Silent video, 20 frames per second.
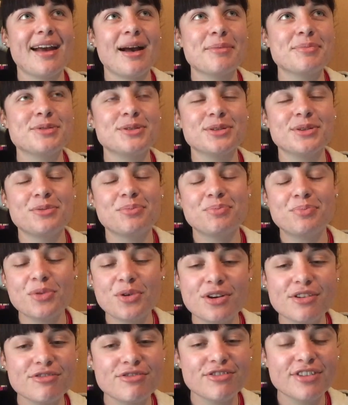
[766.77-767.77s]
Absolute
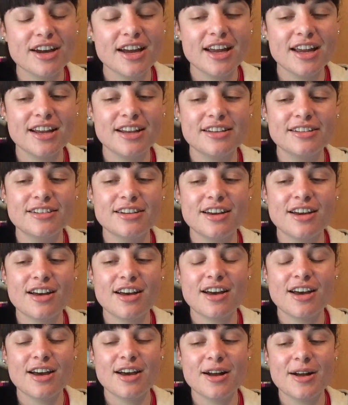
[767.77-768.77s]
Boyfriend,
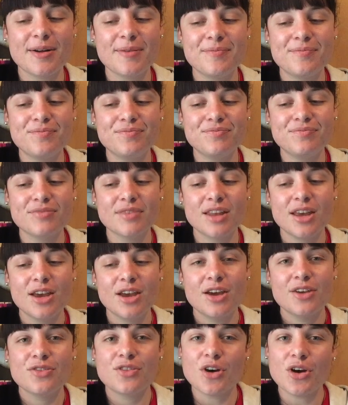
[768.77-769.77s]

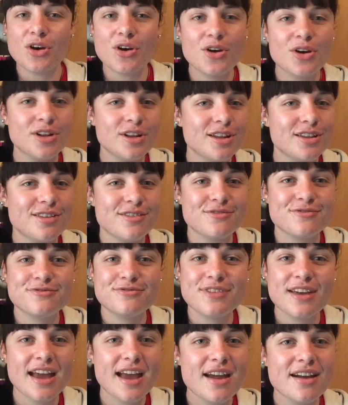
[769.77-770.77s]
The Earl and the
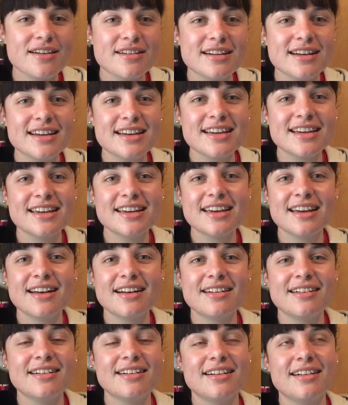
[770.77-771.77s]
Fairy,
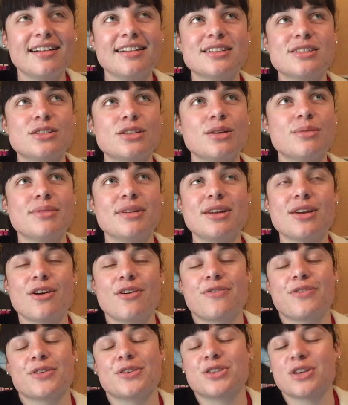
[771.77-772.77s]
so many
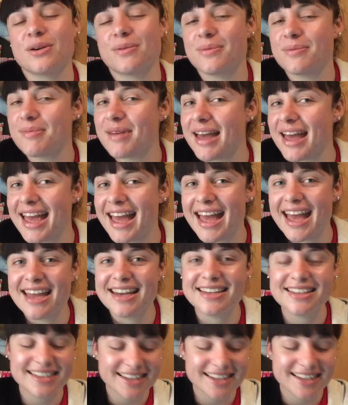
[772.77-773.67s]
off the top of my head.